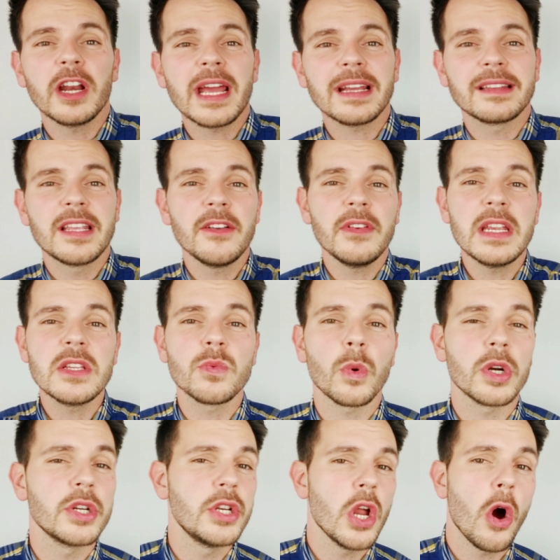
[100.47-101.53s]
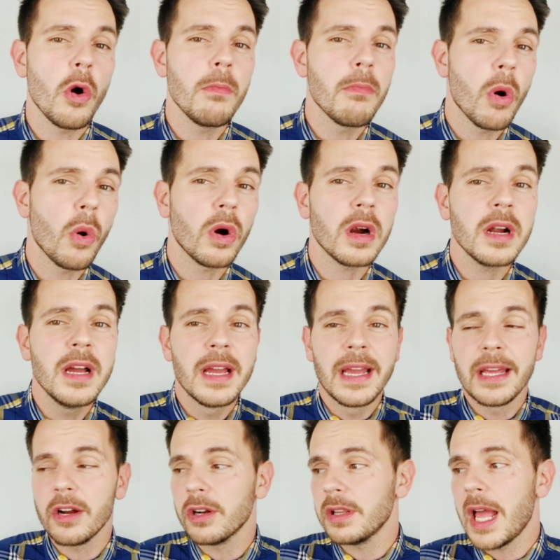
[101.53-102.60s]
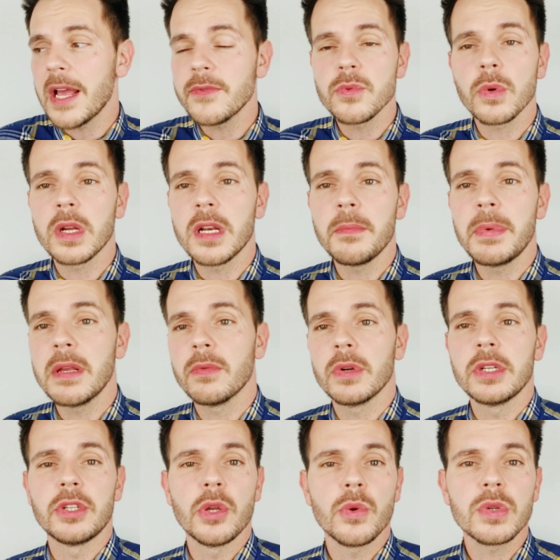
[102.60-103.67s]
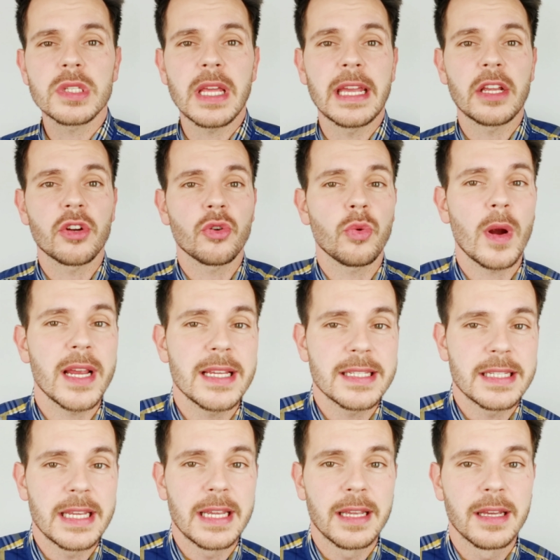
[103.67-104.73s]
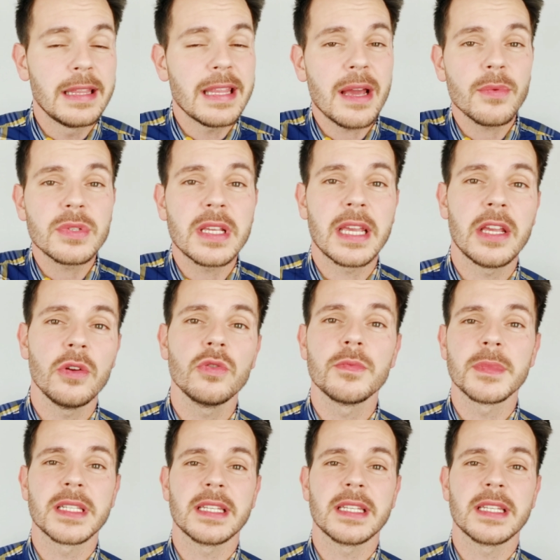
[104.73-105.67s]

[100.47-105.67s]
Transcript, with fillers: fun activities were no more, and our lives were gonna be reduced like crazy, and that was a huge